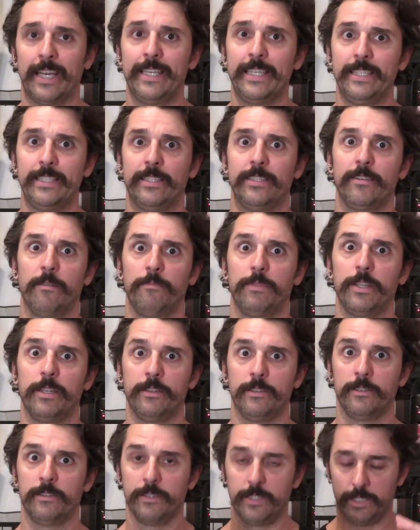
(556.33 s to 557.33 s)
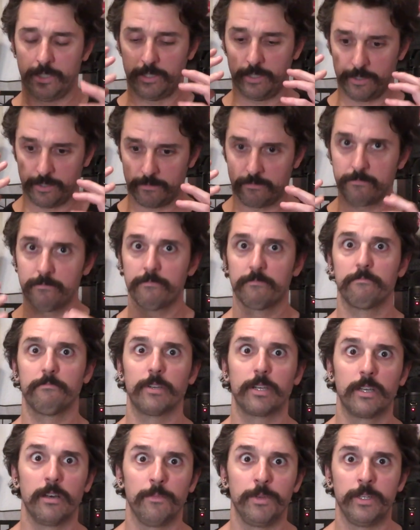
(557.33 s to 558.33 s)
I need something. This is
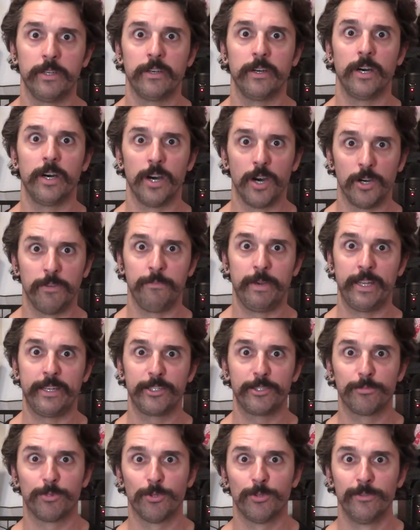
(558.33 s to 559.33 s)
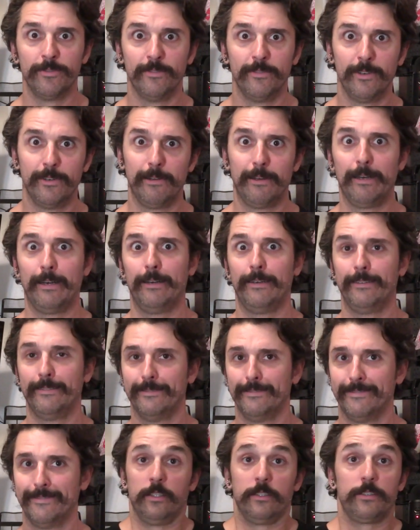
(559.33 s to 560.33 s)
becoming unmanageable.
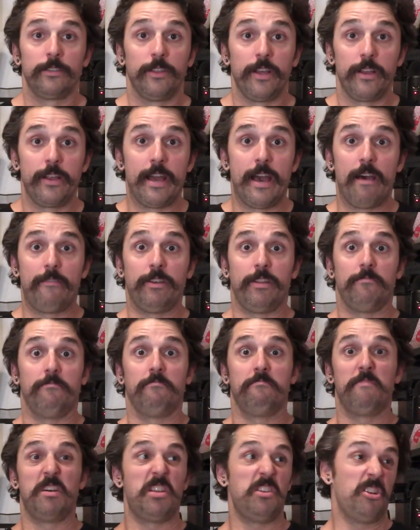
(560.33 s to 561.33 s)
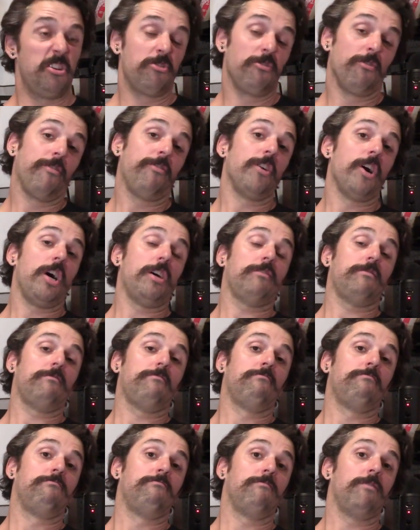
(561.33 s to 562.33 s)
So there you have it. My initial
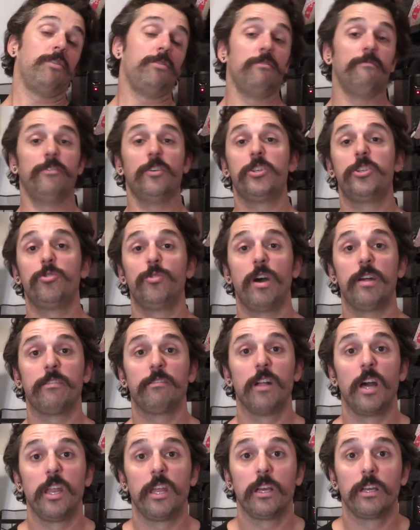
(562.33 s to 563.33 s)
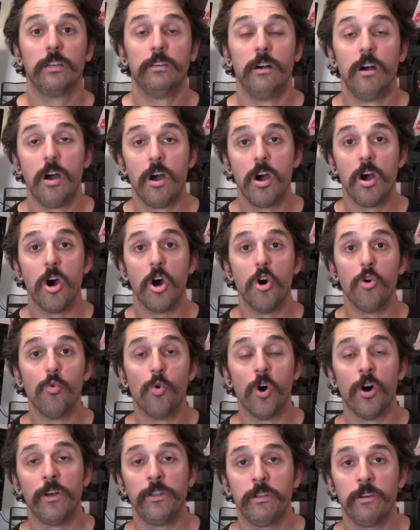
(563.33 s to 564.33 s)
thoughts on the Virtue Athletic
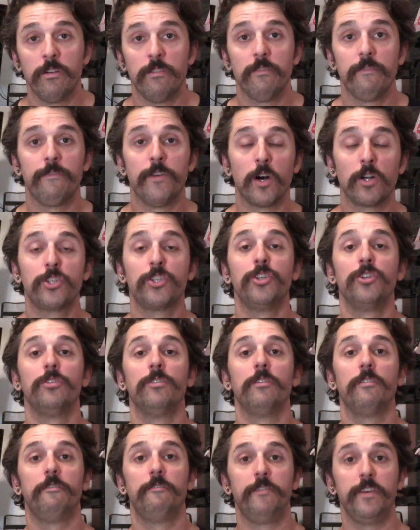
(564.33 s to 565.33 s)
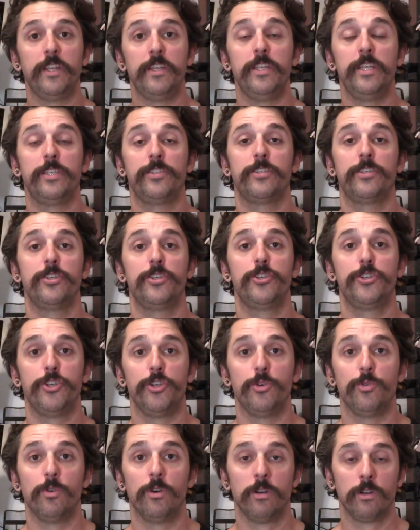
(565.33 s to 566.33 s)
01 functional fitness
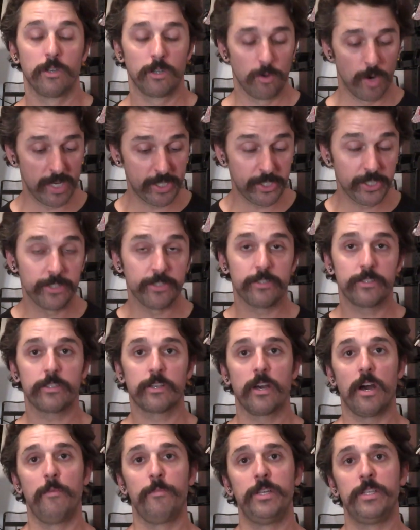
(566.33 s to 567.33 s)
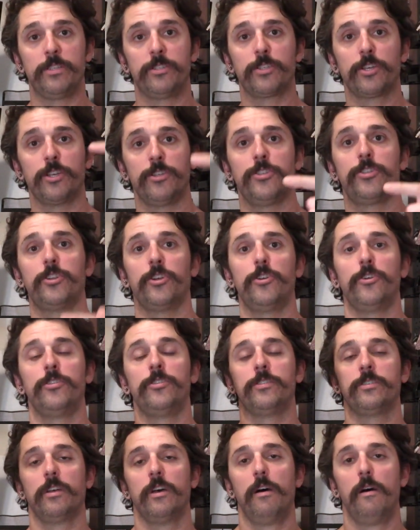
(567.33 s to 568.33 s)
shoe. Questions, comments,
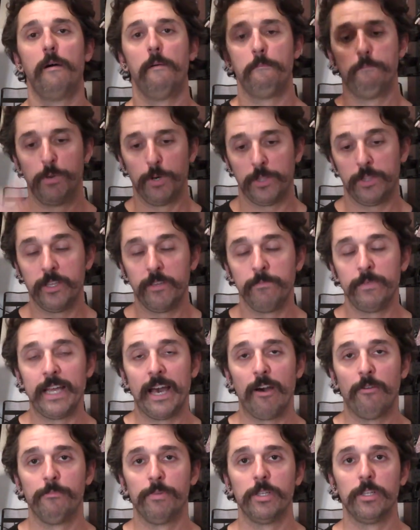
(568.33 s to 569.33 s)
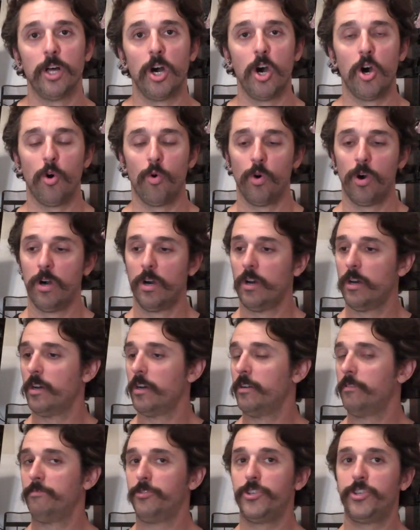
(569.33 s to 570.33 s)
concerns, put them down below.
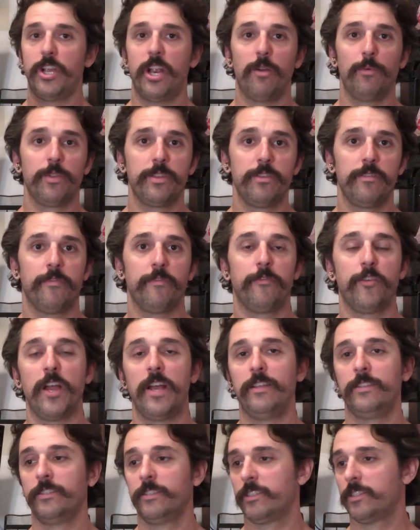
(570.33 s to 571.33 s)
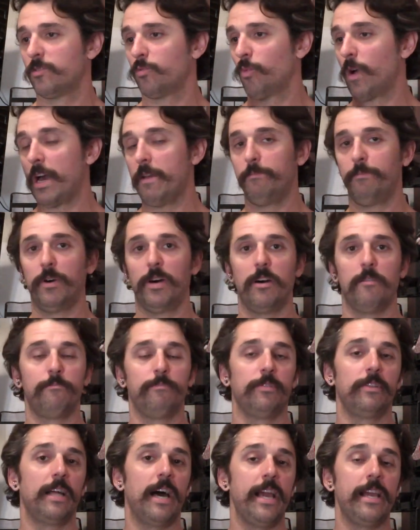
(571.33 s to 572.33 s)
Share with your friends, swipe
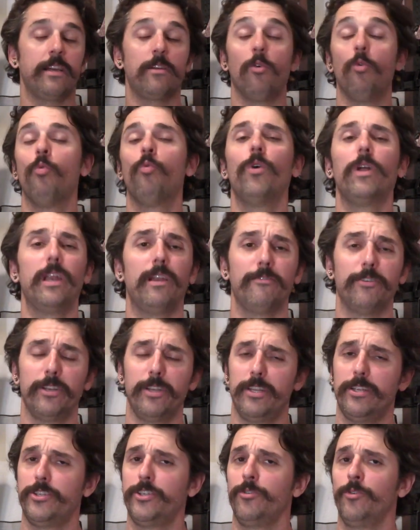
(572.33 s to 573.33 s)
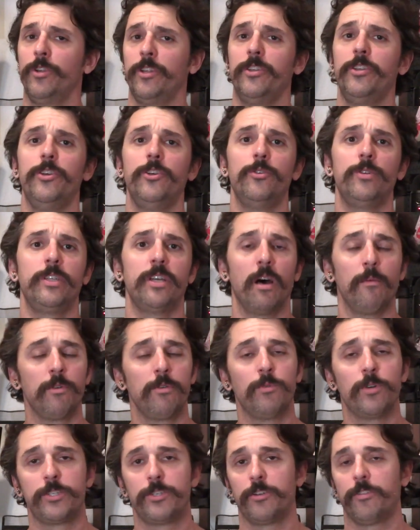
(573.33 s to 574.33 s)
up, like, whatever it is you want to do. Tell me
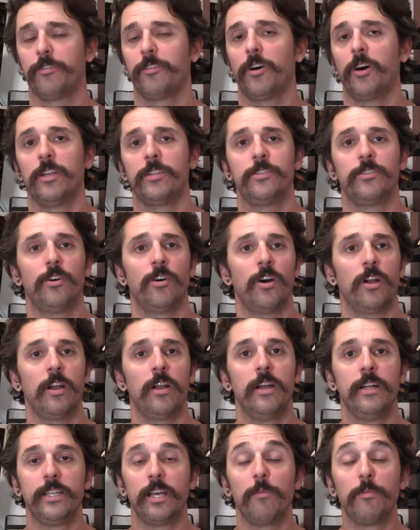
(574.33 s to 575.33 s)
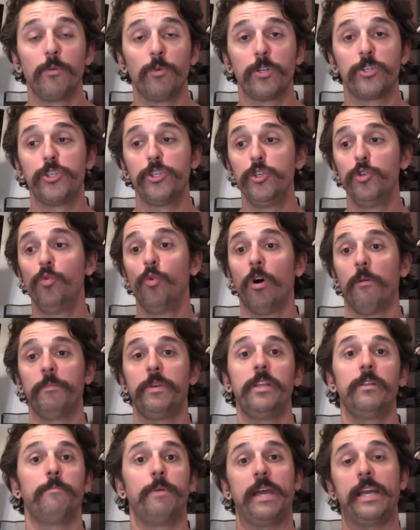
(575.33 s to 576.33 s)
what your thoughts are. Tell me what you want
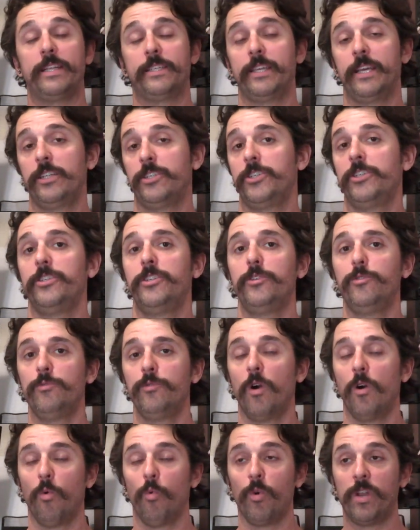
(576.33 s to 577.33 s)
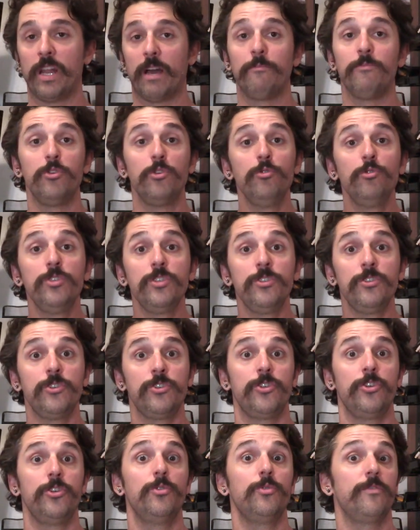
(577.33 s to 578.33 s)
me to pay attention to when I'm using the
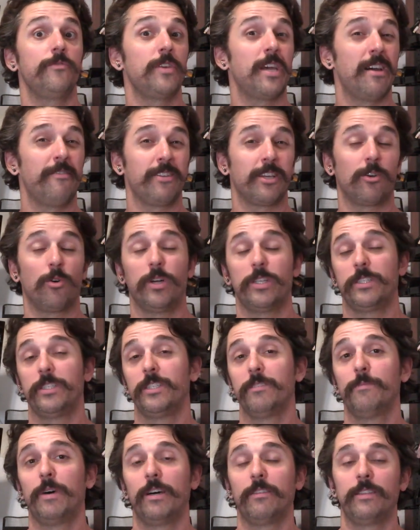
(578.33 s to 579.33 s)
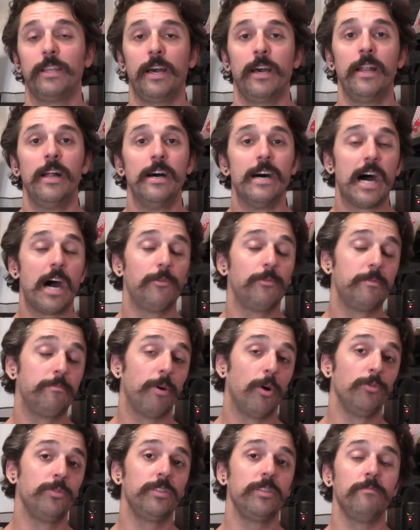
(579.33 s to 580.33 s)
shoe. If you have any questions about that, I'll be
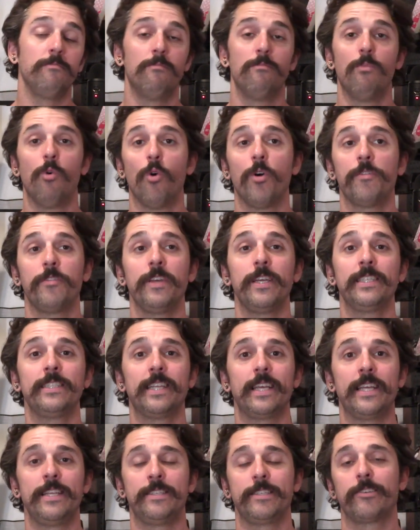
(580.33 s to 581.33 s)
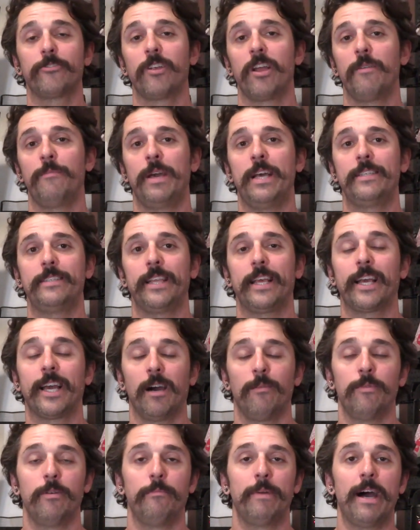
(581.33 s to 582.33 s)
posting more things to Instagram as they
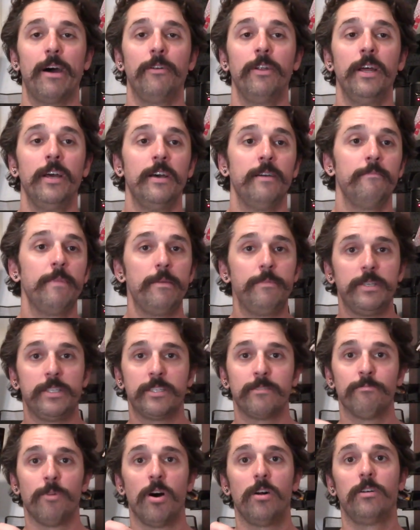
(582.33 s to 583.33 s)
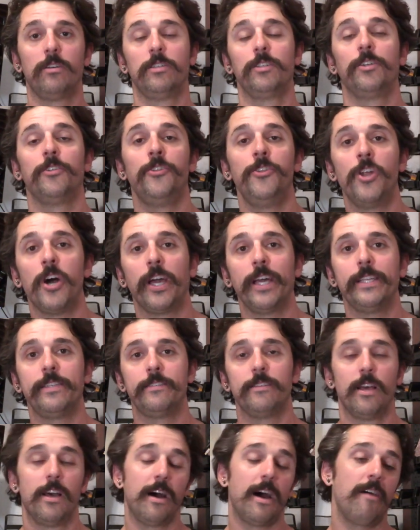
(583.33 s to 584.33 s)
come about, maybe smaller little nuggets.